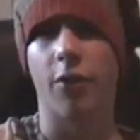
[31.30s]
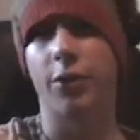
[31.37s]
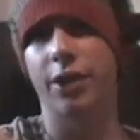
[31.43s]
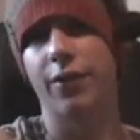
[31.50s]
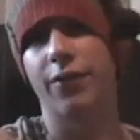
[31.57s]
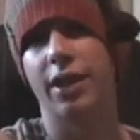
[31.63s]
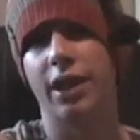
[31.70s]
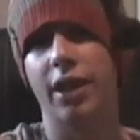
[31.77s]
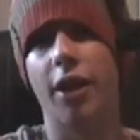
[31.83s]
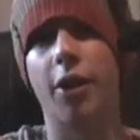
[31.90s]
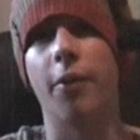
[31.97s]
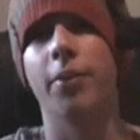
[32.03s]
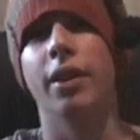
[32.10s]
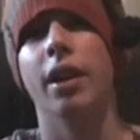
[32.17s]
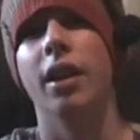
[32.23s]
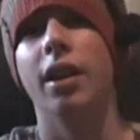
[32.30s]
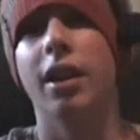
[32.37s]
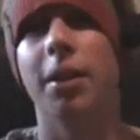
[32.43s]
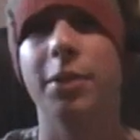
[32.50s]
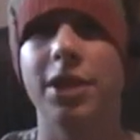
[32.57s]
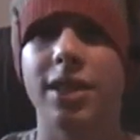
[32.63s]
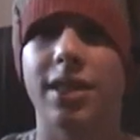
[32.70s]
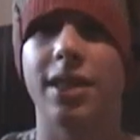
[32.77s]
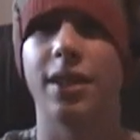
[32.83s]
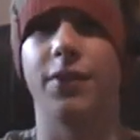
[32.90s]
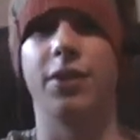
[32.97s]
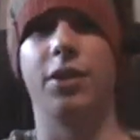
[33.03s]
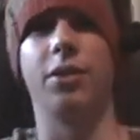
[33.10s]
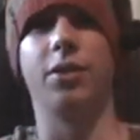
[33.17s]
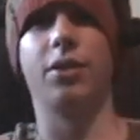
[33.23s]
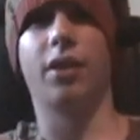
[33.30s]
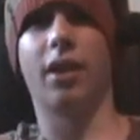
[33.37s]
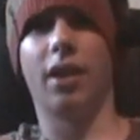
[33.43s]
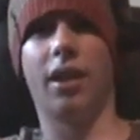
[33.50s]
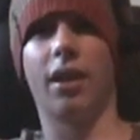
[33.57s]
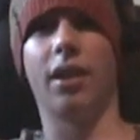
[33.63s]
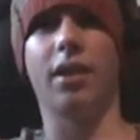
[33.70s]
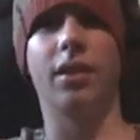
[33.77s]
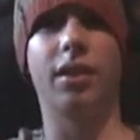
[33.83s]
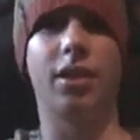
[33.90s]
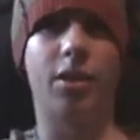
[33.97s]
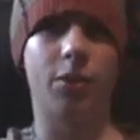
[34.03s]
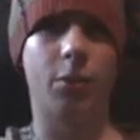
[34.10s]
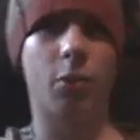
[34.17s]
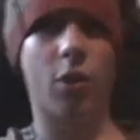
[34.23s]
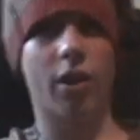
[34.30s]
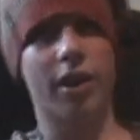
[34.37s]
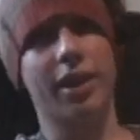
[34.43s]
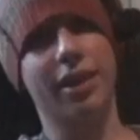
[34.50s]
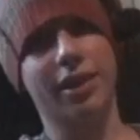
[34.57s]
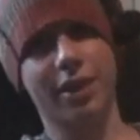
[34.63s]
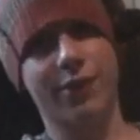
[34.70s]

off with the video, let me just give you a little warning.